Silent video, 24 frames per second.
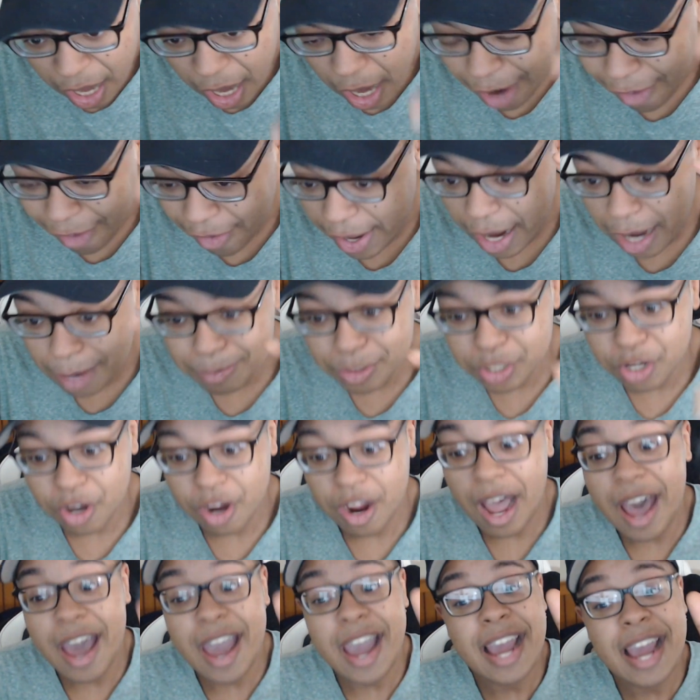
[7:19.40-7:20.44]
Okay, I'm sorry.
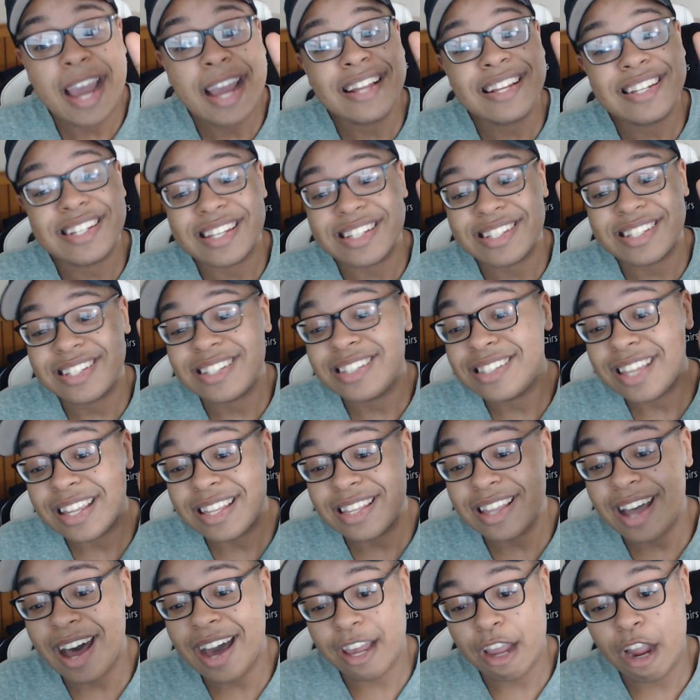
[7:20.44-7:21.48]
I just did
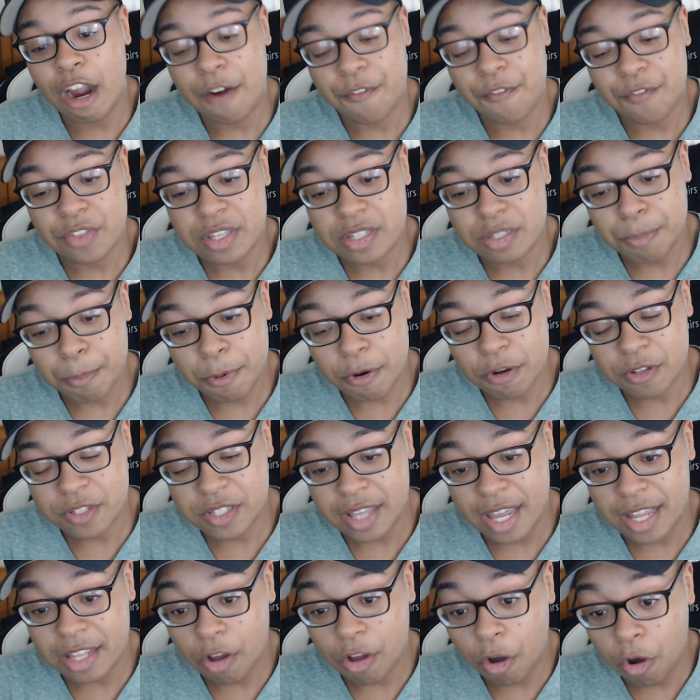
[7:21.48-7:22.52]
not care for this person
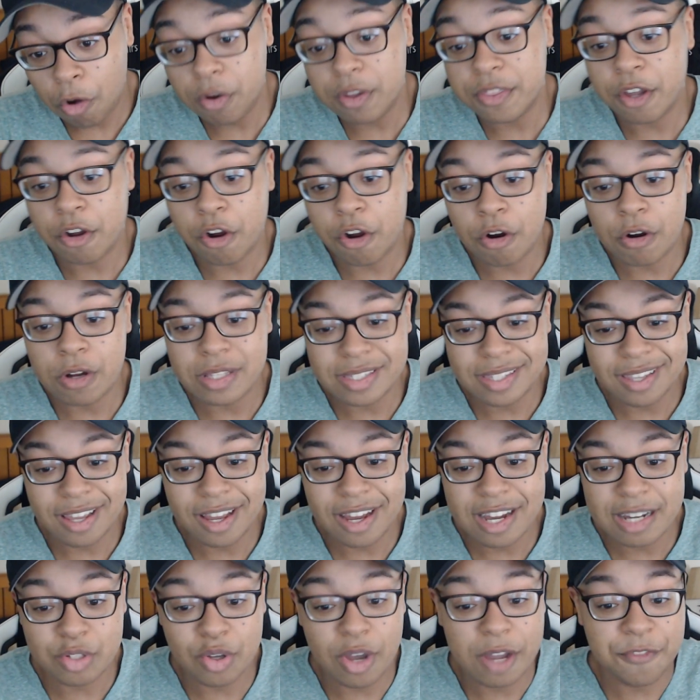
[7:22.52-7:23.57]
at all in the current
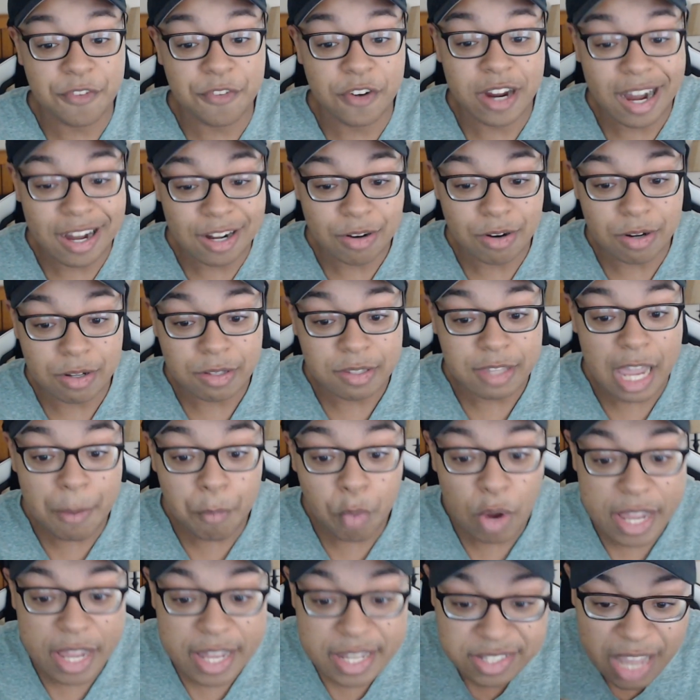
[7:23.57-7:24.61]
time, so I forgot her name.
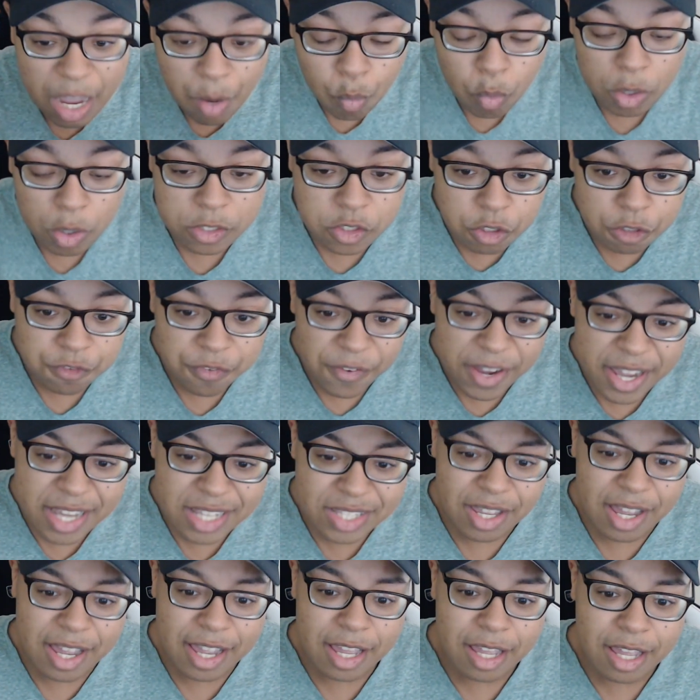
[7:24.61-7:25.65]
Wait, is that What's-Her-Face?
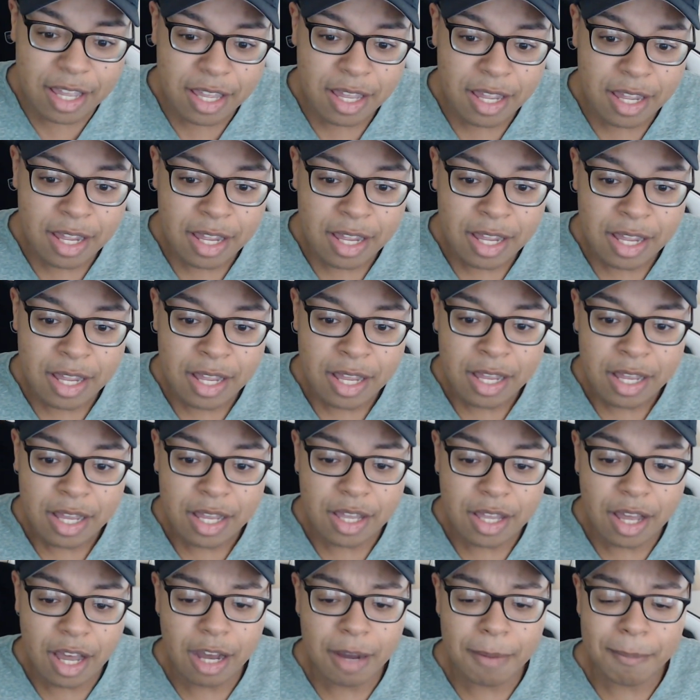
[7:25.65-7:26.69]
Like,
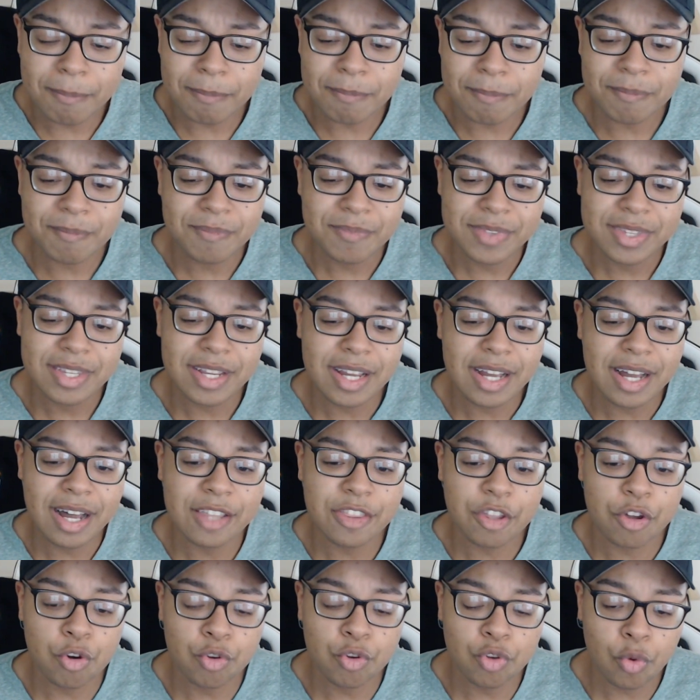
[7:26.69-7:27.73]
the
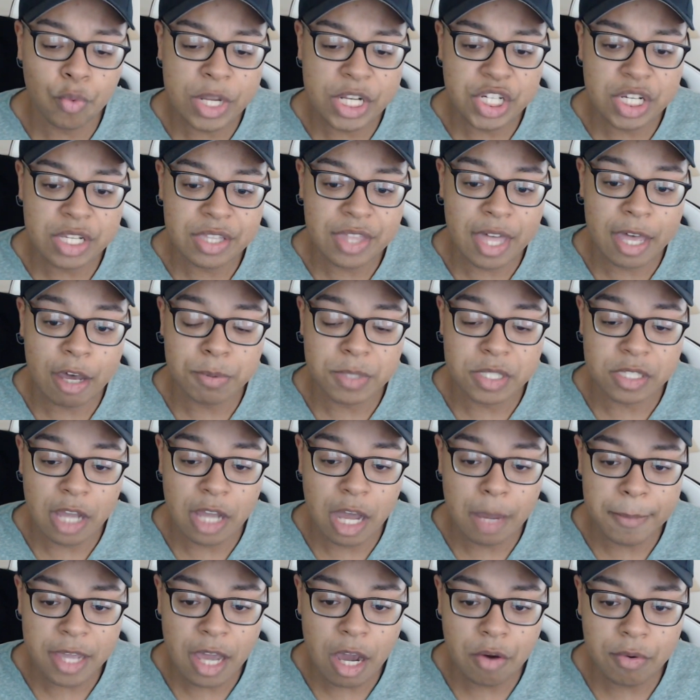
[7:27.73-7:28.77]
Kunoichi that helps
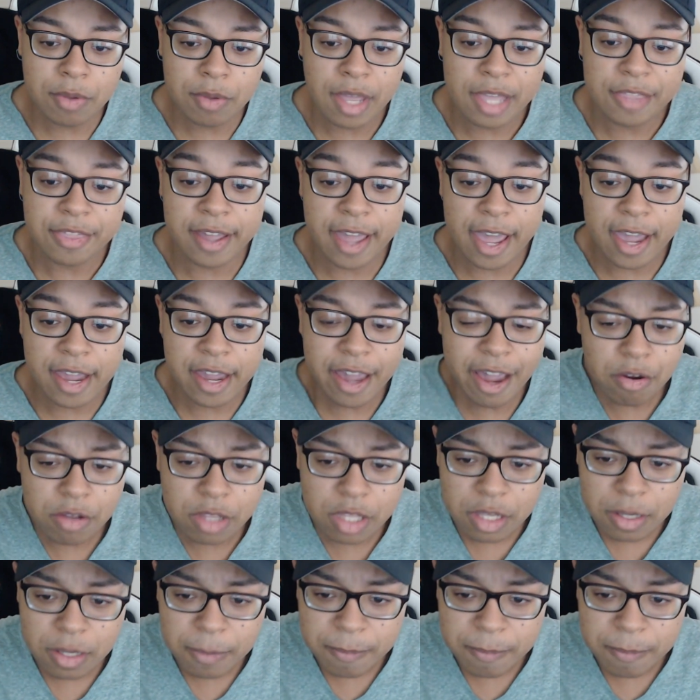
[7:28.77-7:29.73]
Nami out and the gang out?